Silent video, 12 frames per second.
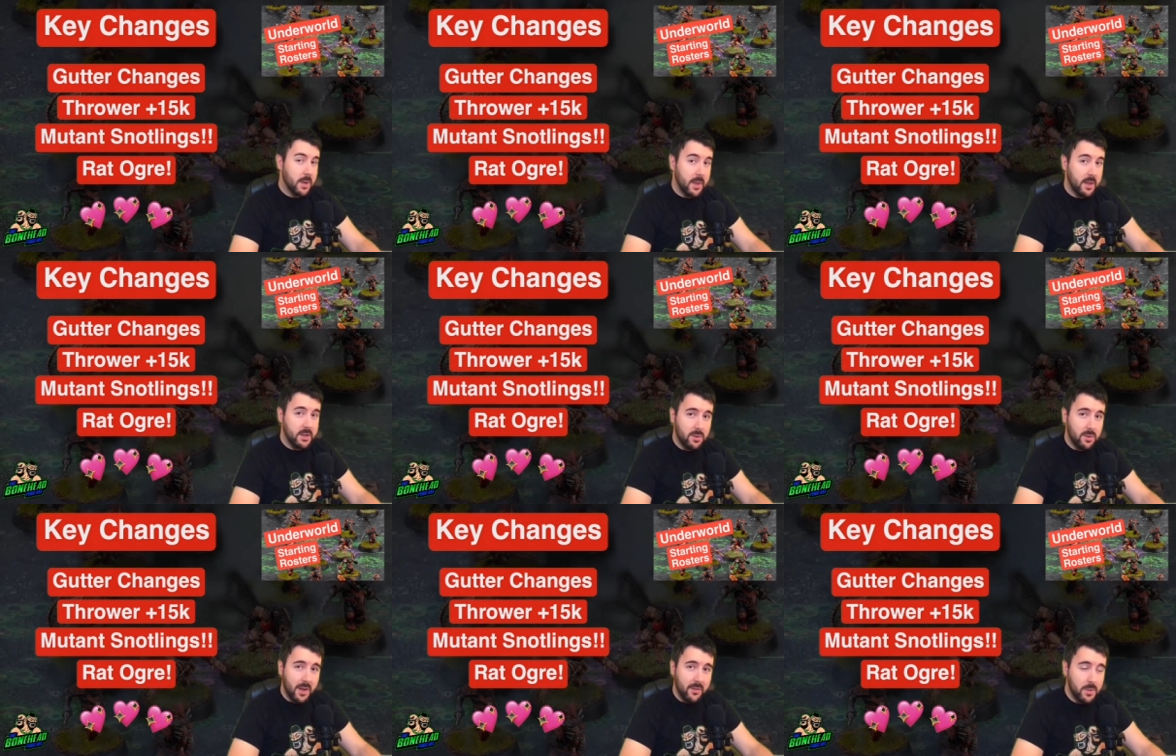and they
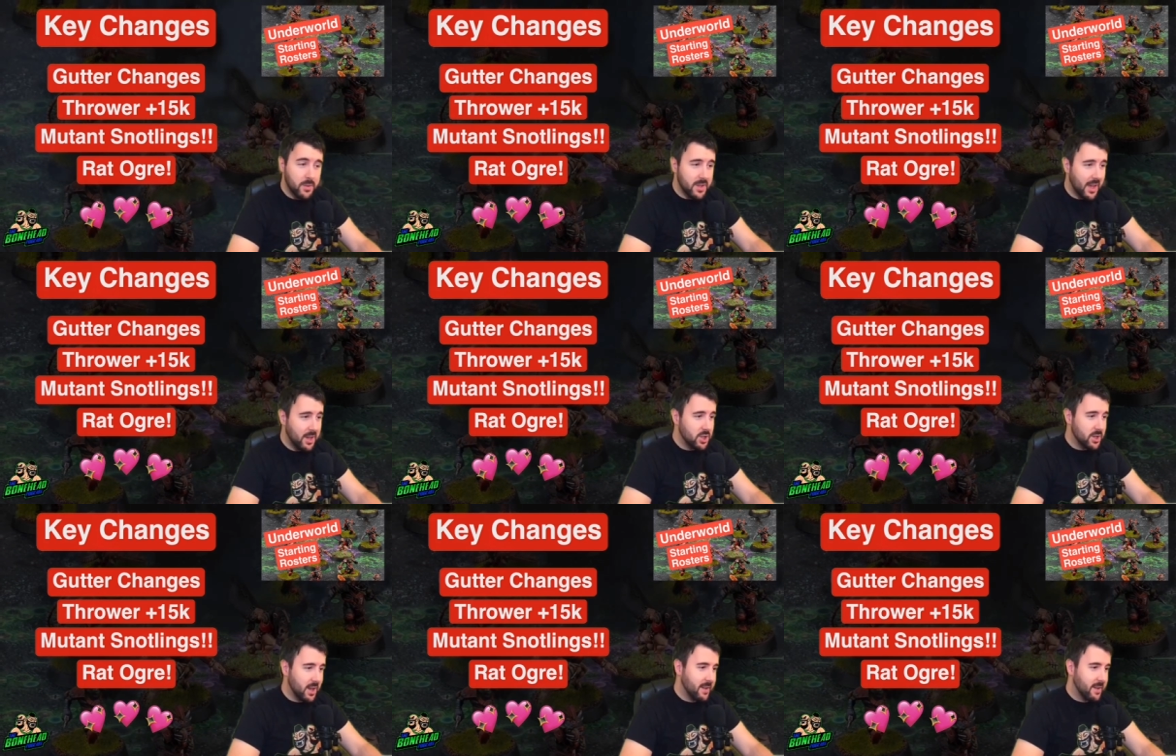do have
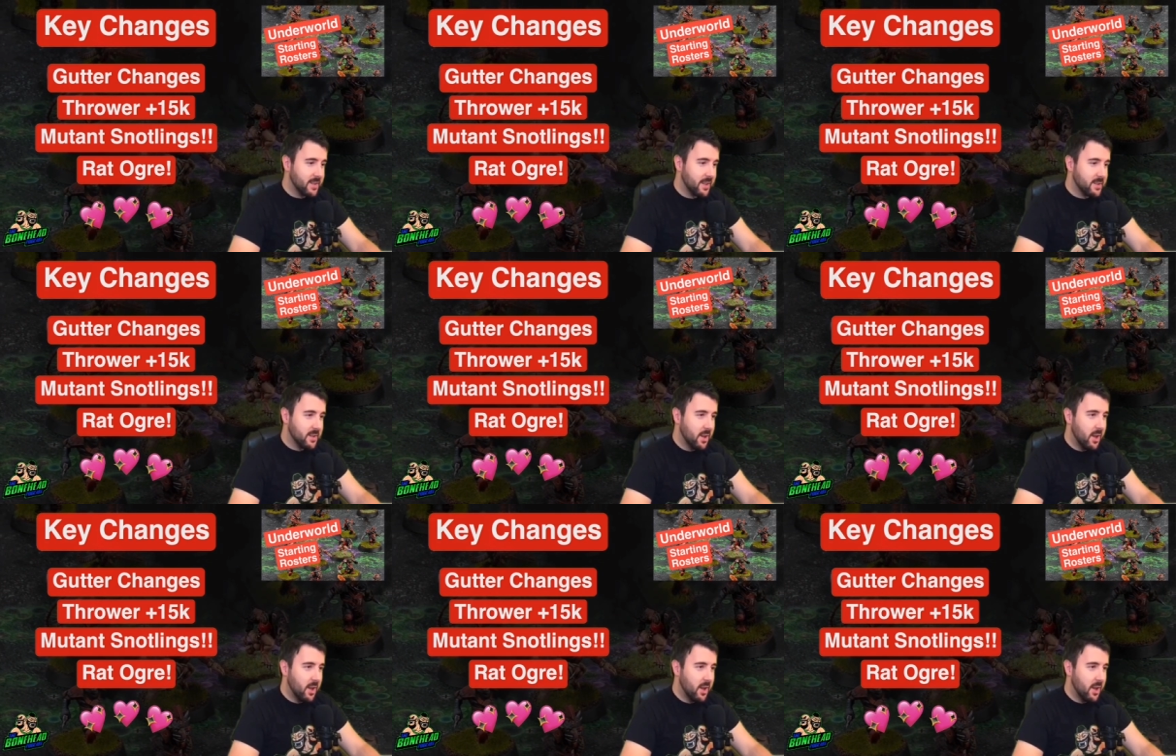mutation access